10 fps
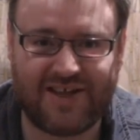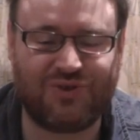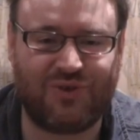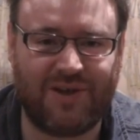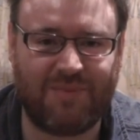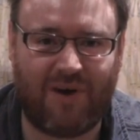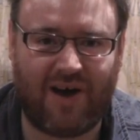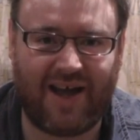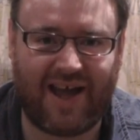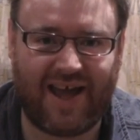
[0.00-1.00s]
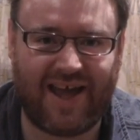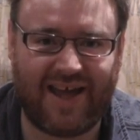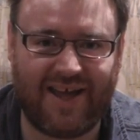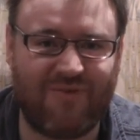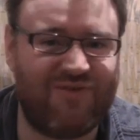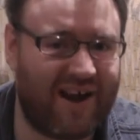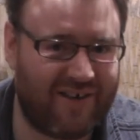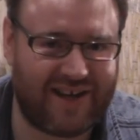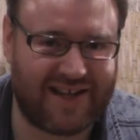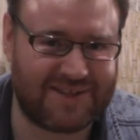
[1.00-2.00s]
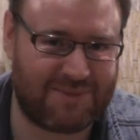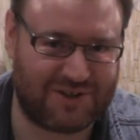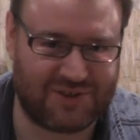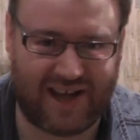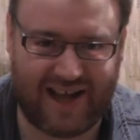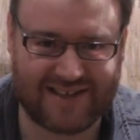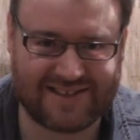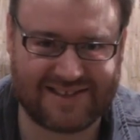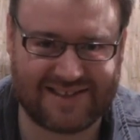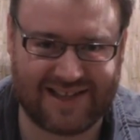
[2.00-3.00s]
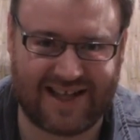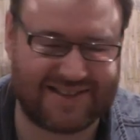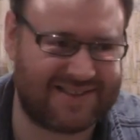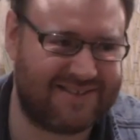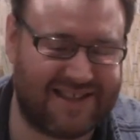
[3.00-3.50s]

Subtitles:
joined by a very special guest. That's